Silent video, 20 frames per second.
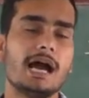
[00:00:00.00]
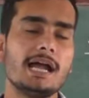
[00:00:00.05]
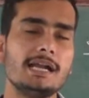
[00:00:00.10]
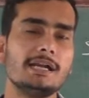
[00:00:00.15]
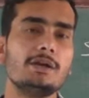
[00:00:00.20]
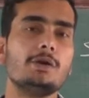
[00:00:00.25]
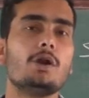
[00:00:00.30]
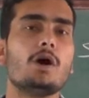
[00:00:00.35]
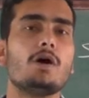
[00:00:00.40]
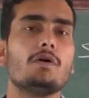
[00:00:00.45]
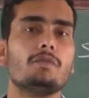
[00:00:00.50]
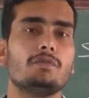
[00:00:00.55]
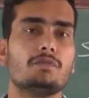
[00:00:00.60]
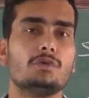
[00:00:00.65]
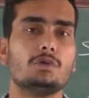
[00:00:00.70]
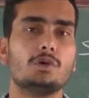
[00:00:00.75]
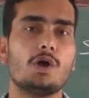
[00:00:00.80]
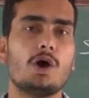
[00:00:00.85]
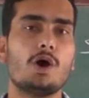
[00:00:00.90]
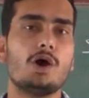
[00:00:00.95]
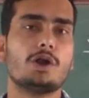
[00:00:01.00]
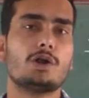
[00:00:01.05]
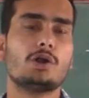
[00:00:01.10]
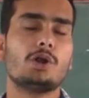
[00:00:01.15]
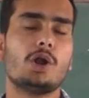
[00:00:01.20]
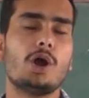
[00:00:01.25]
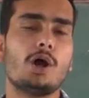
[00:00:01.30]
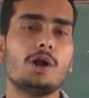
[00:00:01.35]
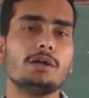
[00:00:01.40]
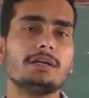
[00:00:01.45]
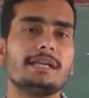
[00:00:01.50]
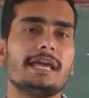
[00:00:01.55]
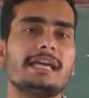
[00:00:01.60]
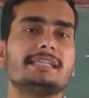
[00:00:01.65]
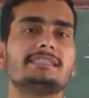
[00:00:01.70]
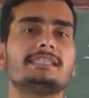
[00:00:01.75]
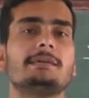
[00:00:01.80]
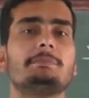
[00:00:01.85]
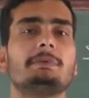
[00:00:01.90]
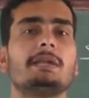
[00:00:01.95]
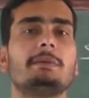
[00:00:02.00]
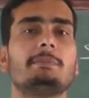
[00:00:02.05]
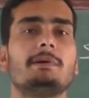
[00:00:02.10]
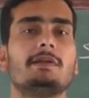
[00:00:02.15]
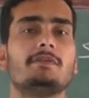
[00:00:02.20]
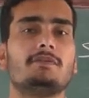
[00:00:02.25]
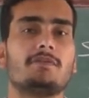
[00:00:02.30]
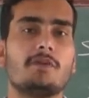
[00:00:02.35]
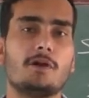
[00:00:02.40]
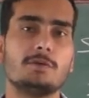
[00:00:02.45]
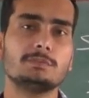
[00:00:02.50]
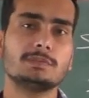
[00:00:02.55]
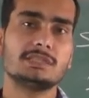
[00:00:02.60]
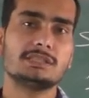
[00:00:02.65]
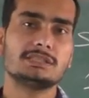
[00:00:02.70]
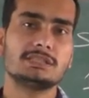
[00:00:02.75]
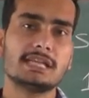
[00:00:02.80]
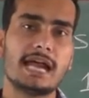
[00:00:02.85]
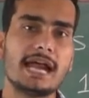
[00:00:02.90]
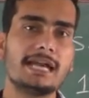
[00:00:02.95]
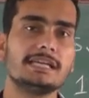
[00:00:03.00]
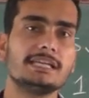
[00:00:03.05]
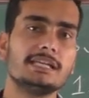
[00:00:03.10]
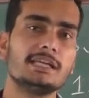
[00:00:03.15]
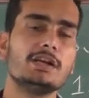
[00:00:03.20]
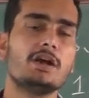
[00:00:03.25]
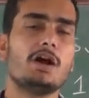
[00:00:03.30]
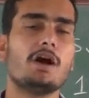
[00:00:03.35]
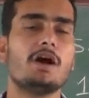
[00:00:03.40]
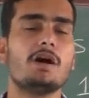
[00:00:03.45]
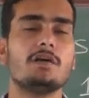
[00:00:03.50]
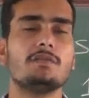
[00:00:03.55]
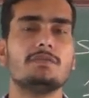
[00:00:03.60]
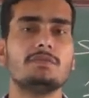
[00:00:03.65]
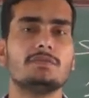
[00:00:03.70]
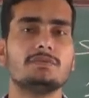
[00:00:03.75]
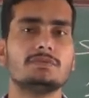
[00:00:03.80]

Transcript: unlawful or not acceptable from the starting of